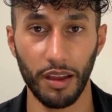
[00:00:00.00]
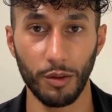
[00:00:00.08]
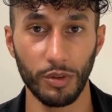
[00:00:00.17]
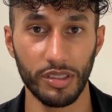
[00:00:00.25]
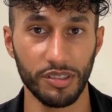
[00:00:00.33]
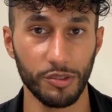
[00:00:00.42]
I
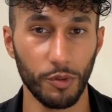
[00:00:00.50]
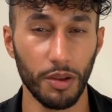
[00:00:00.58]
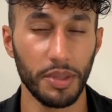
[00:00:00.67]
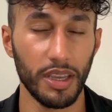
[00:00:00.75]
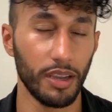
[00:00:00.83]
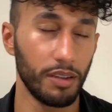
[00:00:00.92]
went
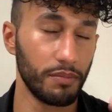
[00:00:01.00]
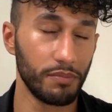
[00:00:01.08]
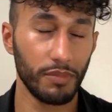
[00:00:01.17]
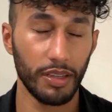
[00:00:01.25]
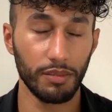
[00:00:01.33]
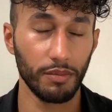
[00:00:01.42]
swimming
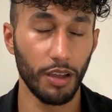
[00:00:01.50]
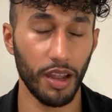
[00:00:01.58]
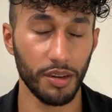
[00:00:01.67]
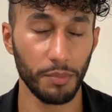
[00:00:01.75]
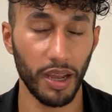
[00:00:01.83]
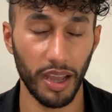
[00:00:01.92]
and it
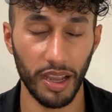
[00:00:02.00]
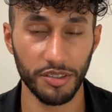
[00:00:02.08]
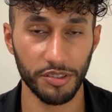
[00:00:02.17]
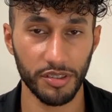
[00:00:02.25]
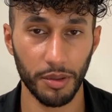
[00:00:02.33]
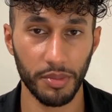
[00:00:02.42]
got in my eyes
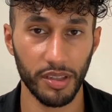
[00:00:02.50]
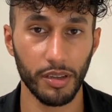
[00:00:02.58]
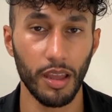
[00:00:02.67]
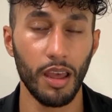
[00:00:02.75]
or something.